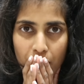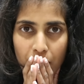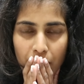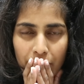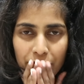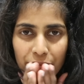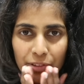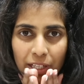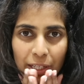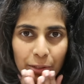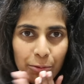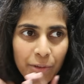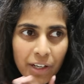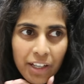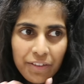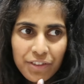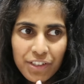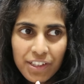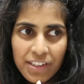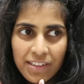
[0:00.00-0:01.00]
I feel like what
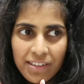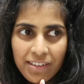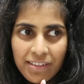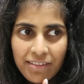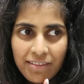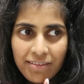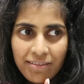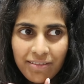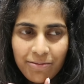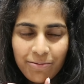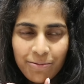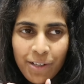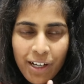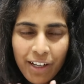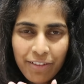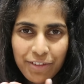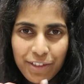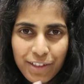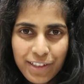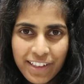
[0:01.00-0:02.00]

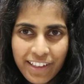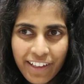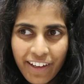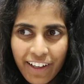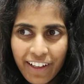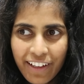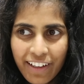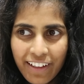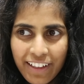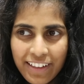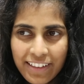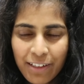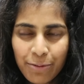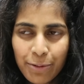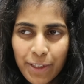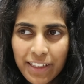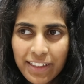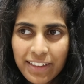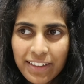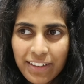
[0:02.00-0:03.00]
I've just done is I
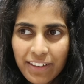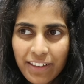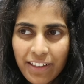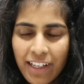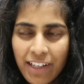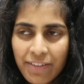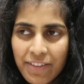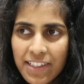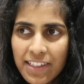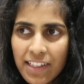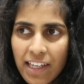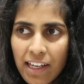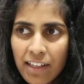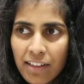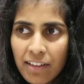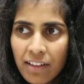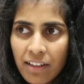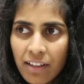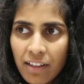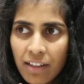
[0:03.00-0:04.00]
went to have a
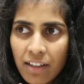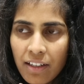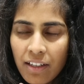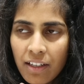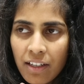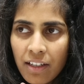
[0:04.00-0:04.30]
scan done